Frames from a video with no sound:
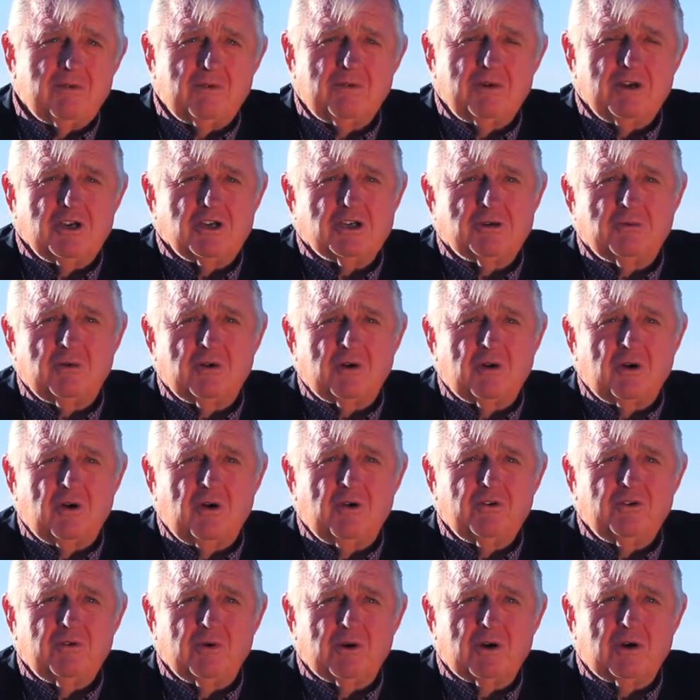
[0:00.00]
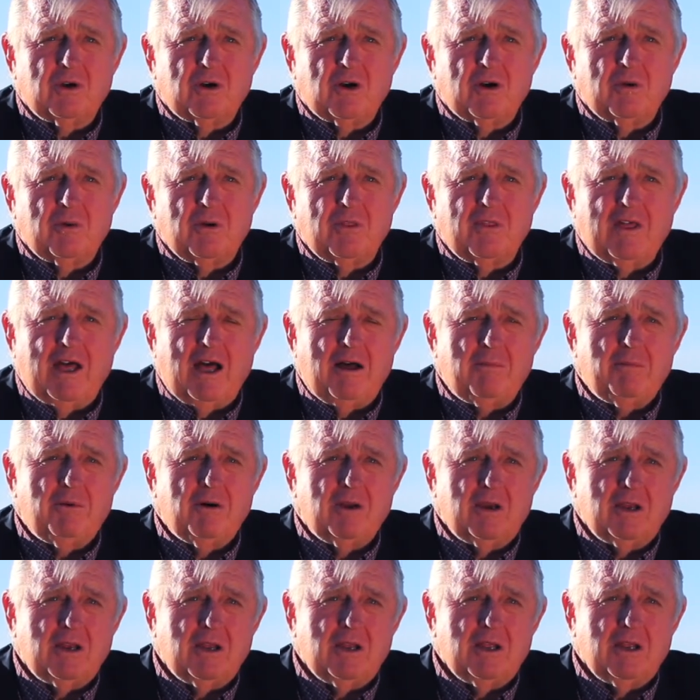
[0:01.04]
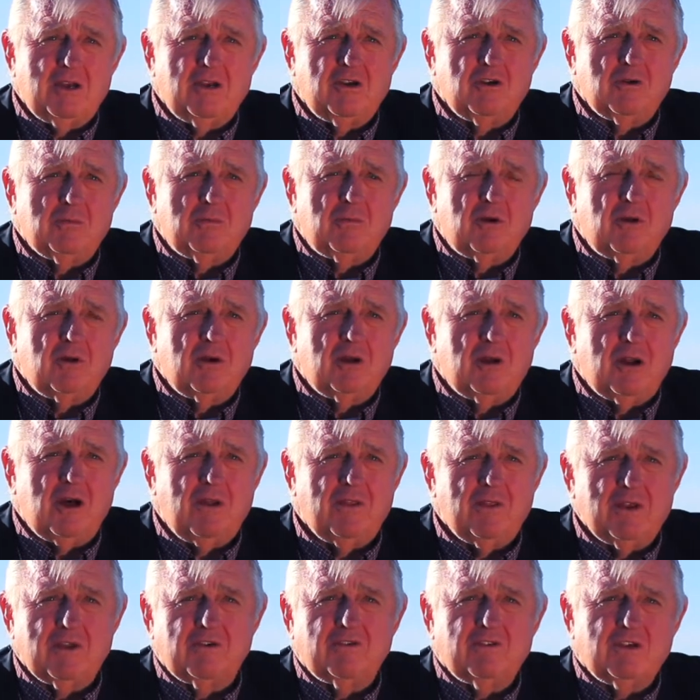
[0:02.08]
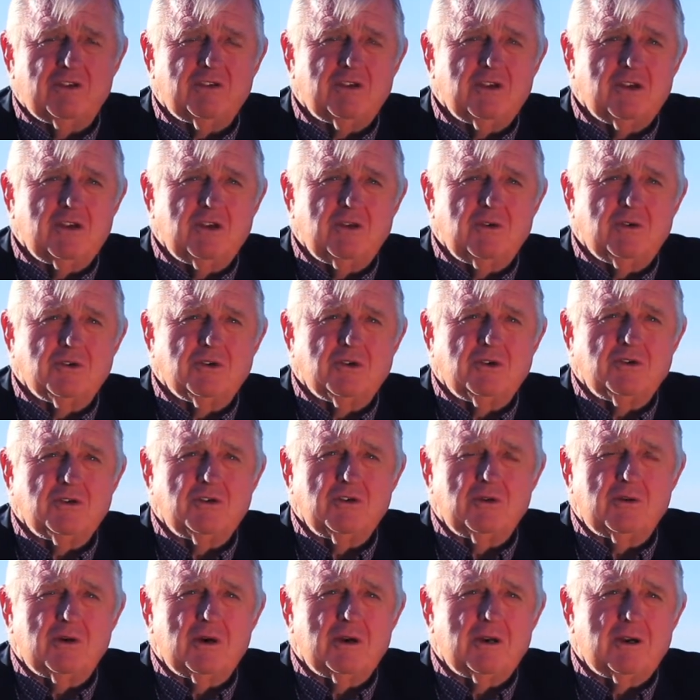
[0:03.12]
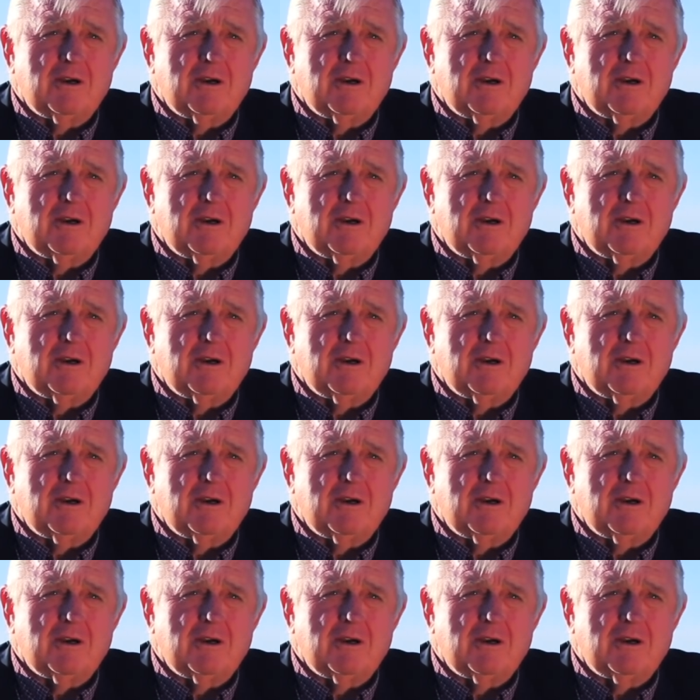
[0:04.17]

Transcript: reasonable growth to occur without putting an undue burden on the existing users who are